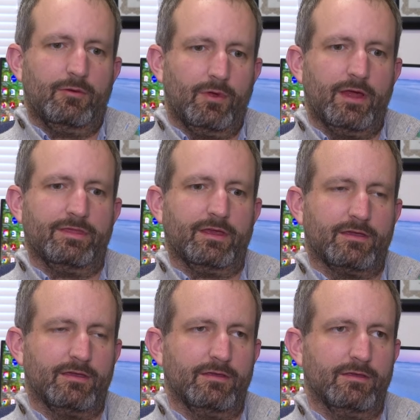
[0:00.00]
Well, I
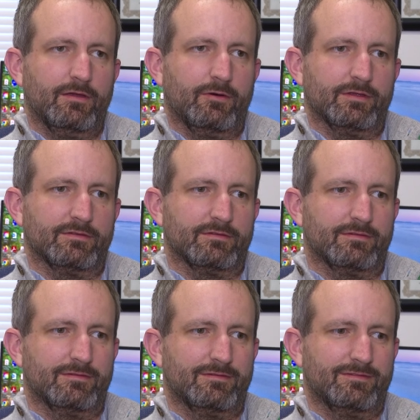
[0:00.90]
think, you know,
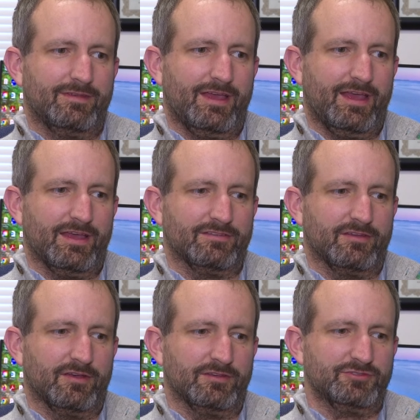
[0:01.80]
as as
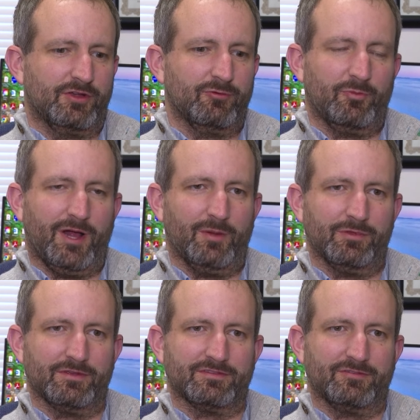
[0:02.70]
a general
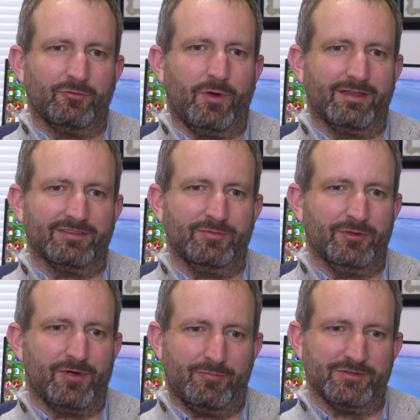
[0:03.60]
populace, you want to be
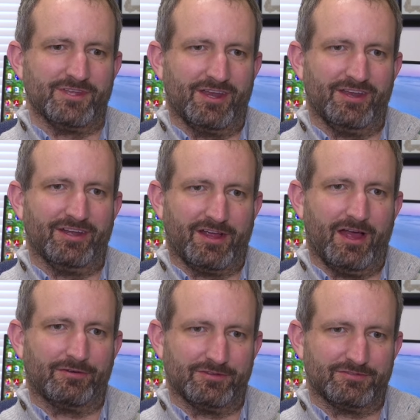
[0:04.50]
represented in
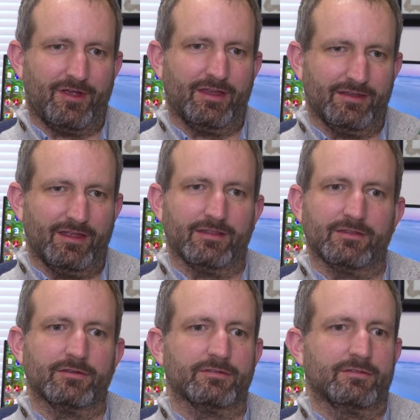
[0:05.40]
Congress, right? And
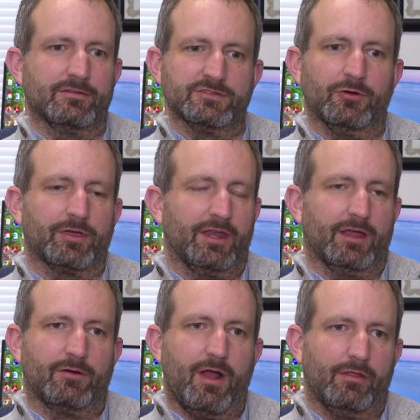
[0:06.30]
there's there's no getting
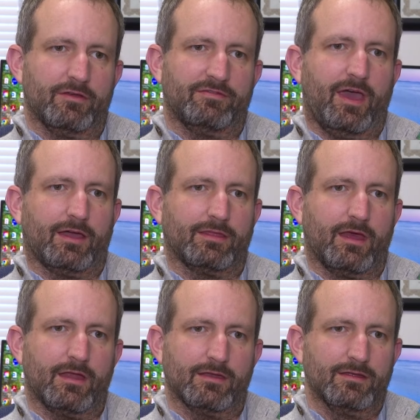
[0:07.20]
around the fact that